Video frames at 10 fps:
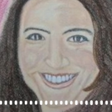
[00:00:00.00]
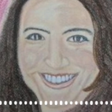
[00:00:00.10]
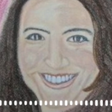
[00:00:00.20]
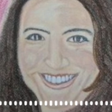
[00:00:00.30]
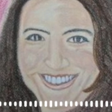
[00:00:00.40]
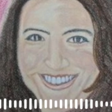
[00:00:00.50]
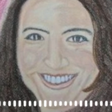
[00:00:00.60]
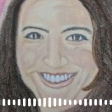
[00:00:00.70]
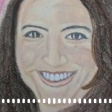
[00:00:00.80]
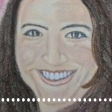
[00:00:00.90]
number
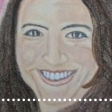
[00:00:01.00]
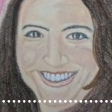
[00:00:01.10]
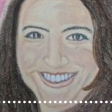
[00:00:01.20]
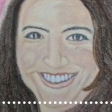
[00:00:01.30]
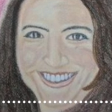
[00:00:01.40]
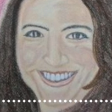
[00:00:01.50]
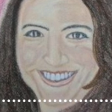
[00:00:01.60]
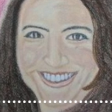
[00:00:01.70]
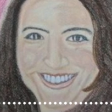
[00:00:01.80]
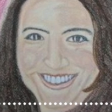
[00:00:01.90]
one.
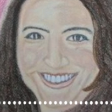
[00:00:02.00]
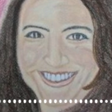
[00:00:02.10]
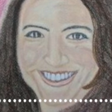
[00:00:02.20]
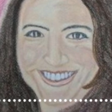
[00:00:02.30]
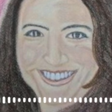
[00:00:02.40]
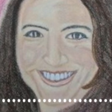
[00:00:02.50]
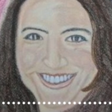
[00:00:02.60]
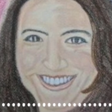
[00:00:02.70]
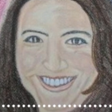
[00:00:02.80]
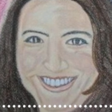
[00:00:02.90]
All right,
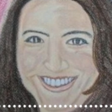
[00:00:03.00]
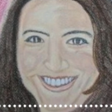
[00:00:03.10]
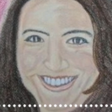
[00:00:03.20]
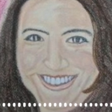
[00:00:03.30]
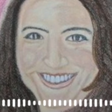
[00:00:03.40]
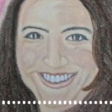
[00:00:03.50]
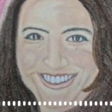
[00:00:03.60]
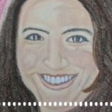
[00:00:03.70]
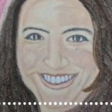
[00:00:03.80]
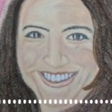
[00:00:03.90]
card
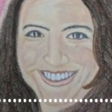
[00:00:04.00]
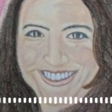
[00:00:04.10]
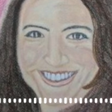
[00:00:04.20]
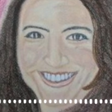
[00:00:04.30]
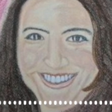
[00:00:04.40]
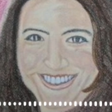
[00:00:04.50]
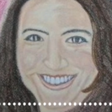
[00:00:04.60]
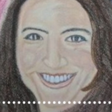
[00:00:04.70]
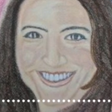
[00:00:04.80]
number two.